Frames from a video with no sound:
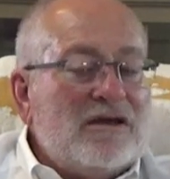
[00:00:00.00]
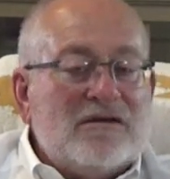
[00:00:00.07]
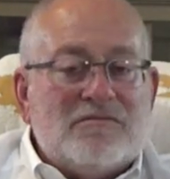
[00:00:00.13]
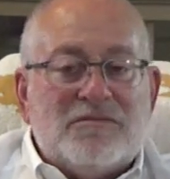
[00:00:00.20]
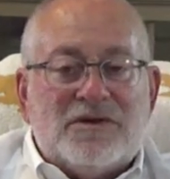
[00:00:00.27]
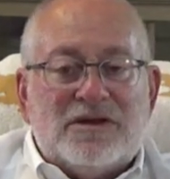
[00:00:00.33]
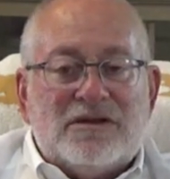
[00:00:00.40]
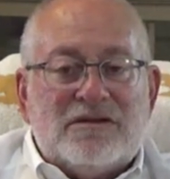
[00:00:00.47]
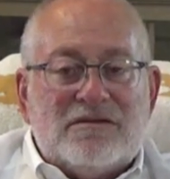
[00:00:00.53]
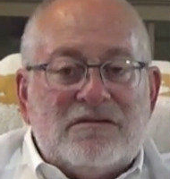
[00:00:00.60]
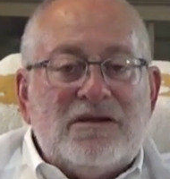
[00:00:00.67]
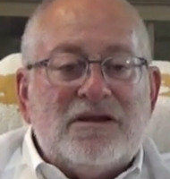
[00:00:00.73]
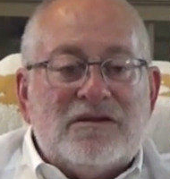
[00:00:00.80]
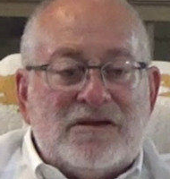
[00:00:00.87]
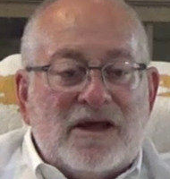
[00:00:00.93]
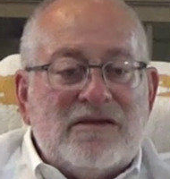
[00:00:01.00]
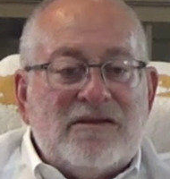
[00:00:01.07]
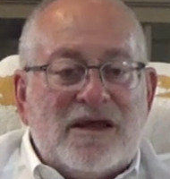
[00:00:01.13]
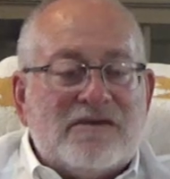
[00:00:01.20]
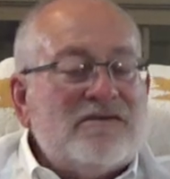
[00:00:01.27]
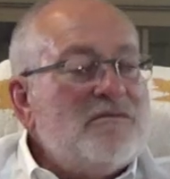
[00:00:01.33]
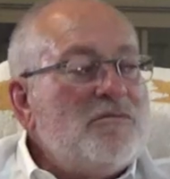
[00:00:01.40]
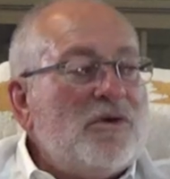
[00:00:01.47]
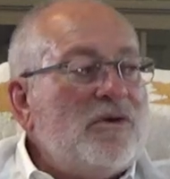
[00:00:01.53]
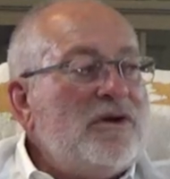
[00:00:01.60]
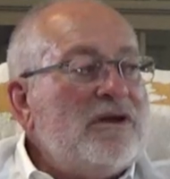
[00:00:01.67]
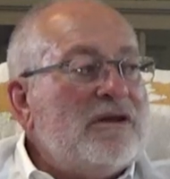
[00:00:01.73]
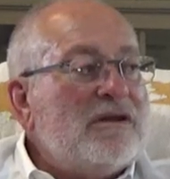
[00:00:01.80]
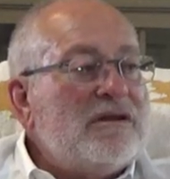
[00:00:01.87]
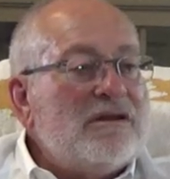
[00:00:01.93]
Uh, but you know that that's
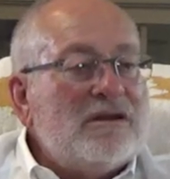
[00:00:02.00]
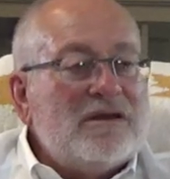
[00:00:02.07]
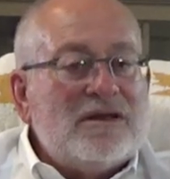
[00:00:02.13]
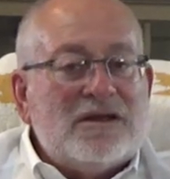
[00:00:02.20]
important.